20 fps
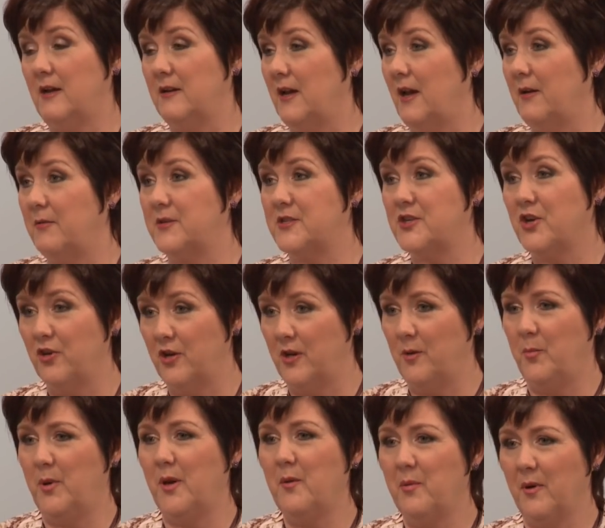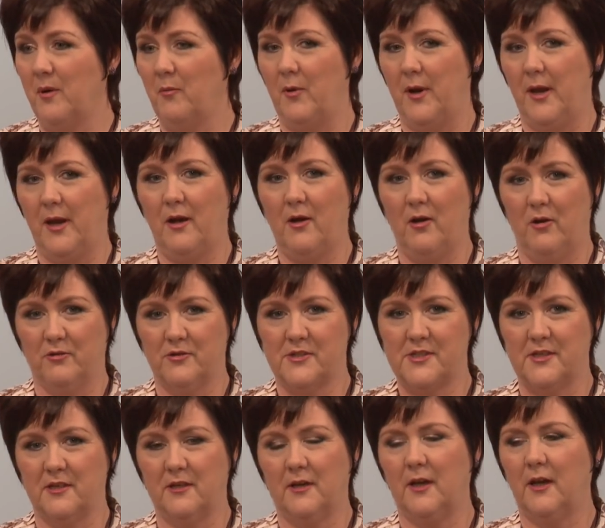I'm turning people away
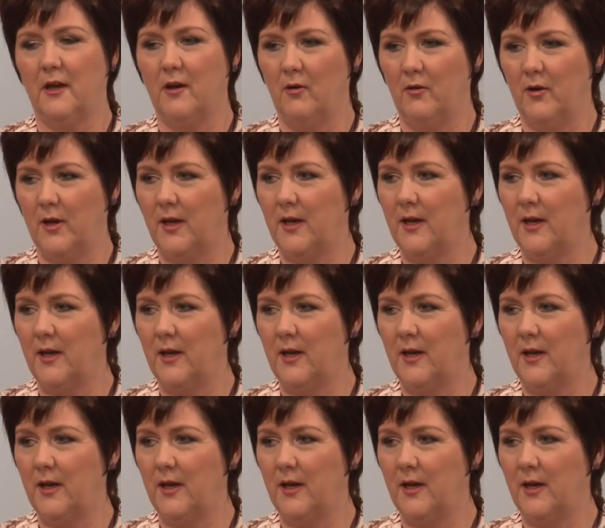constantly going,